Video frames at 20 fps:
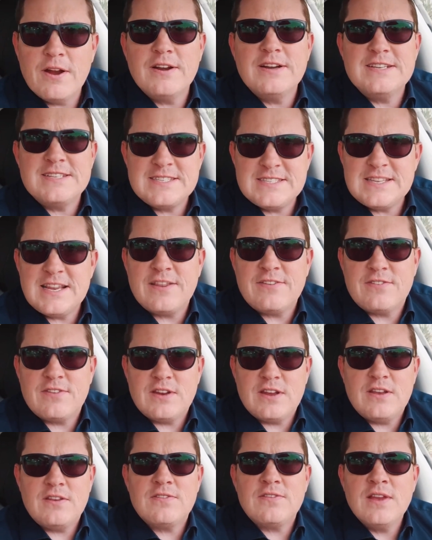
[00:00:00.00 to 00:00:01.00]
they're
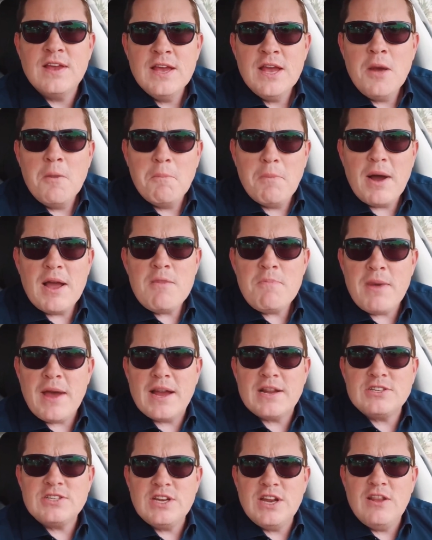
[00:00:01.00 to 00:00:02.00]
necessities. My
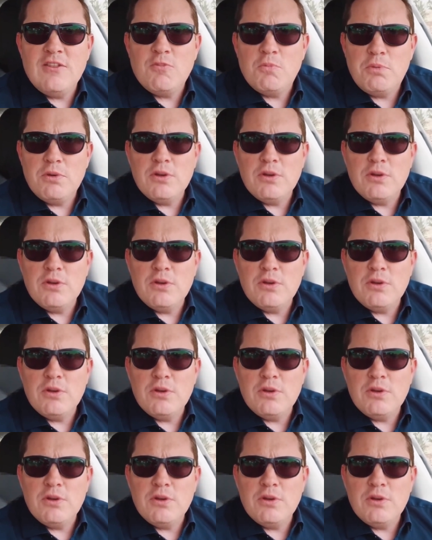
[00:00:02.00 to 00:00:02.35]
passion is